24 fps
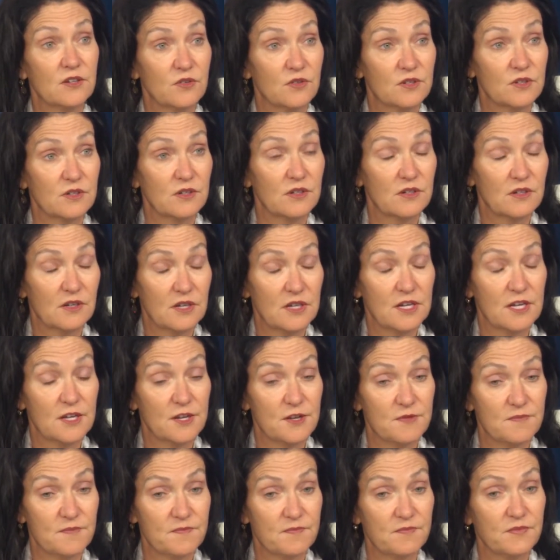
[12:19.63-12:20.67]
or
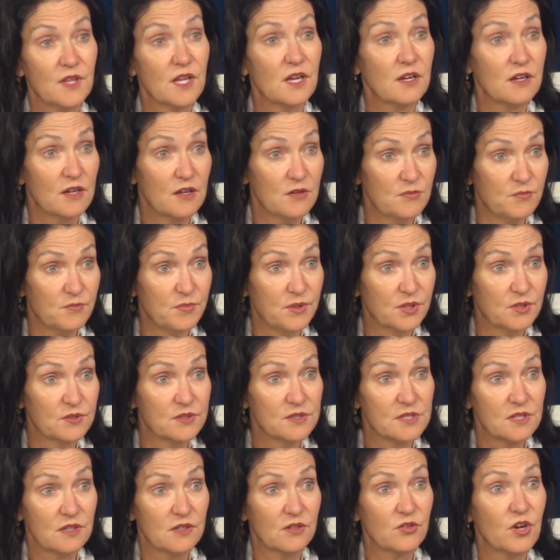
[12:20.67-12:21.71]

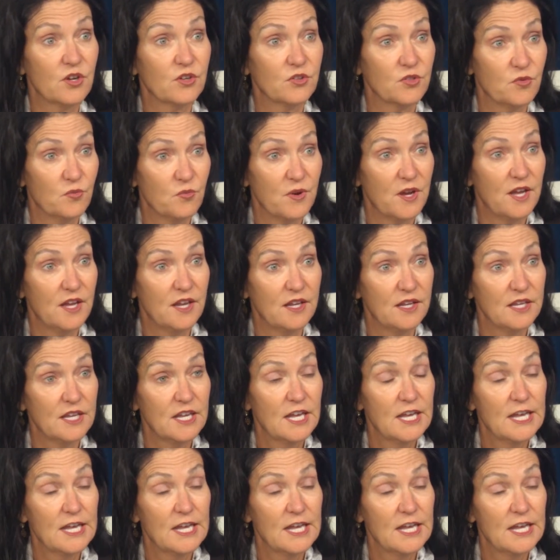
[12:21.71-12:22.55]
built along the way.